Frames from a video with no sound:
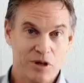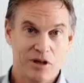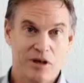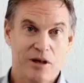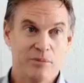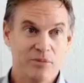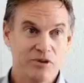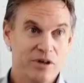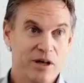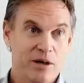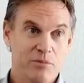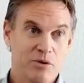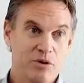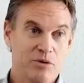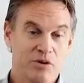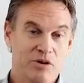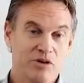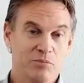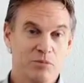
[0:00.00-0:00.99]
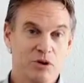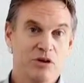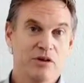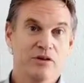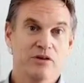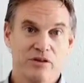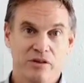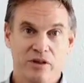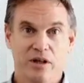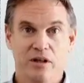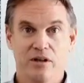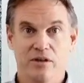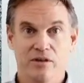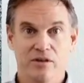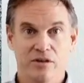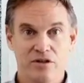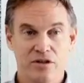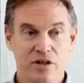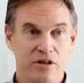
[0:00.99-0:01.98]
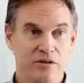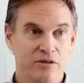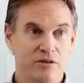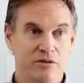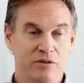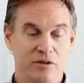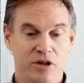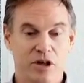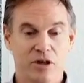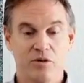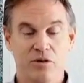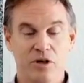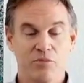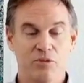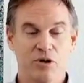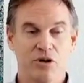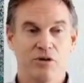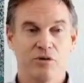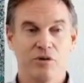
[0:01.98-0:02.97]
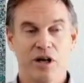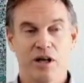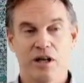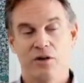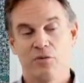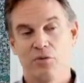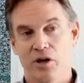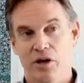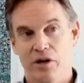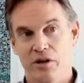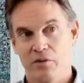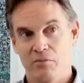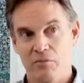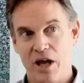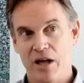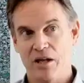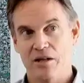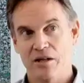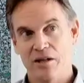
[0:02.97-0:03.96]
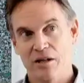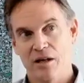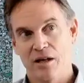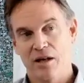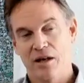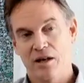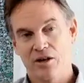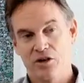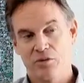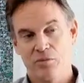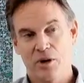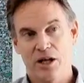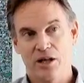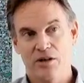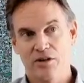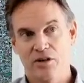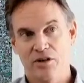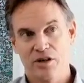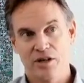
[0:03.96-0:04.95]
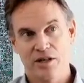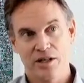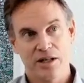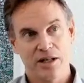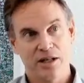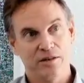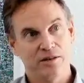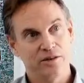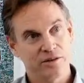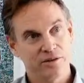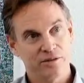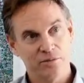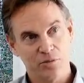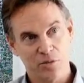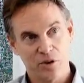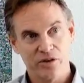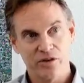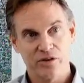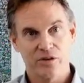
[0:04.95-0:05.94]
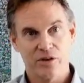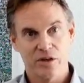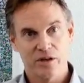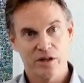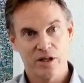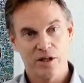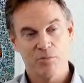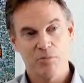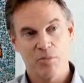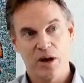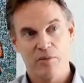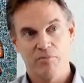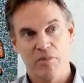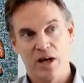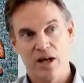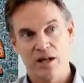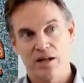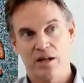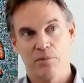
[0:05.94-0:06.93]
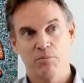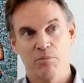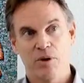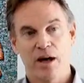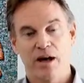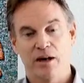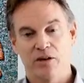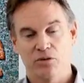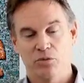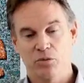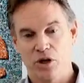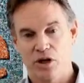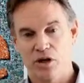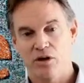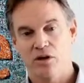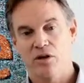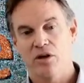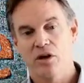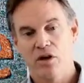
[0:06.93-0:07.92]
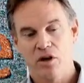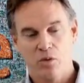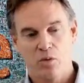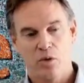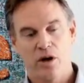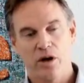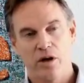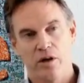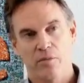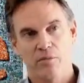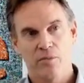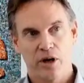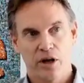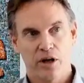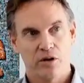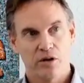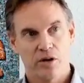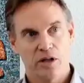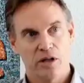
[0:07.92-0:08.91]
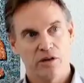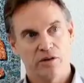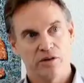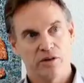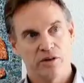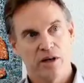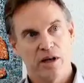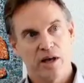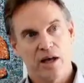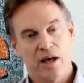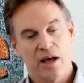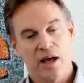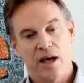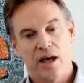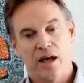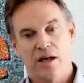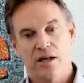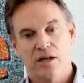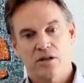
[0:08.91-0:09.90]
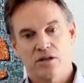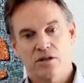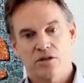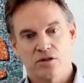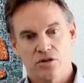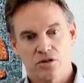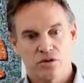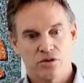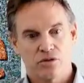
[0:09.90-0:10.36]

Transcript: it comes time to response, then there's a general agreement already. What are the main humanitarian needs? What's the main impacts? Where are the priorities? And